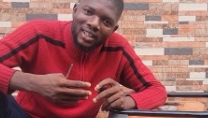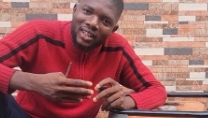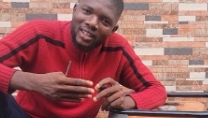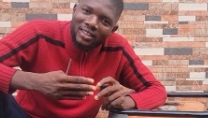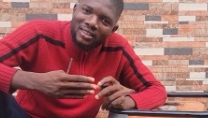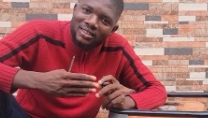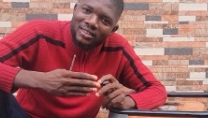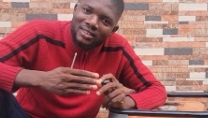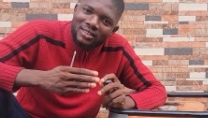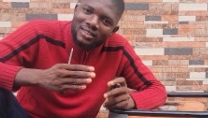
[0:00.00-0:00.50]

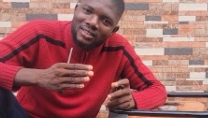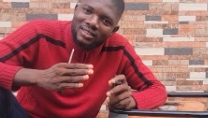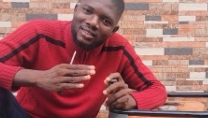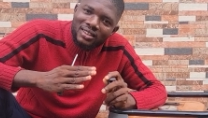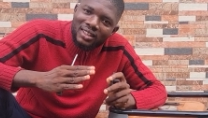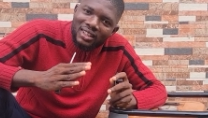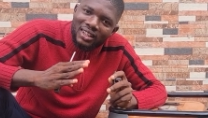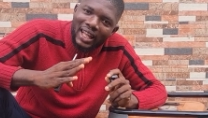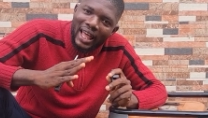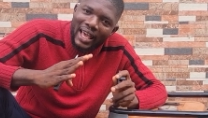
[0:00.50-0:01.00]
It's
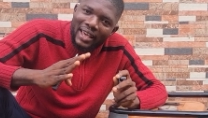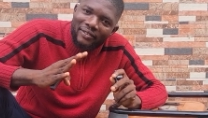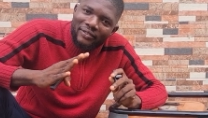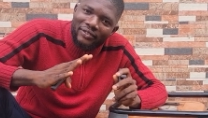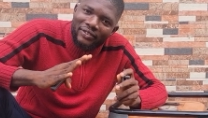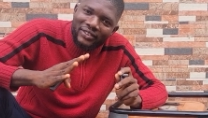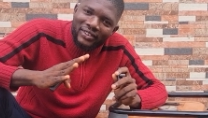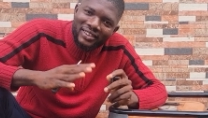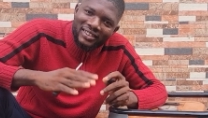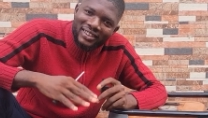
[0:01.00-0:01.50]

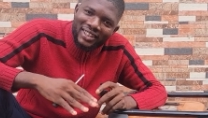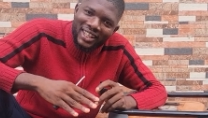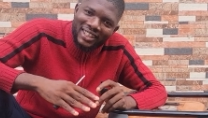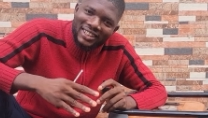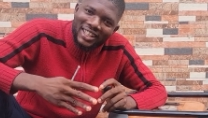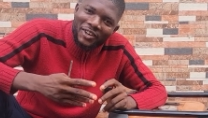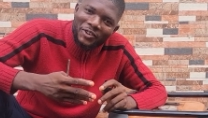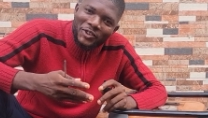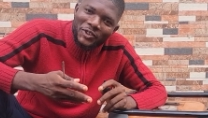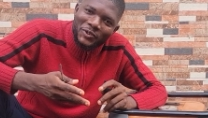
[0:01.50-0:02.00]
life.
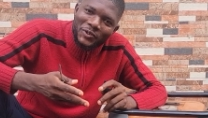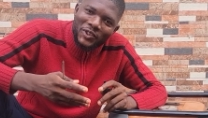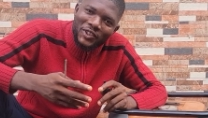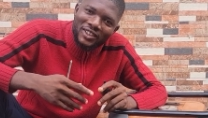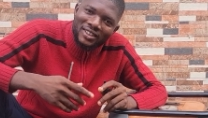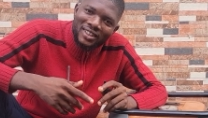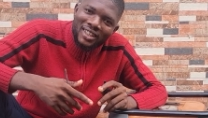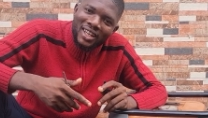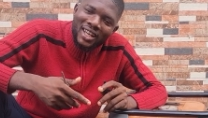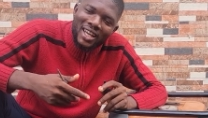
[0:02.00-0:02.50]
That's how it
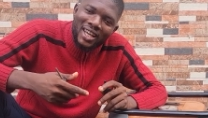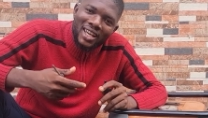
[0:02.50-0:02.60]
works.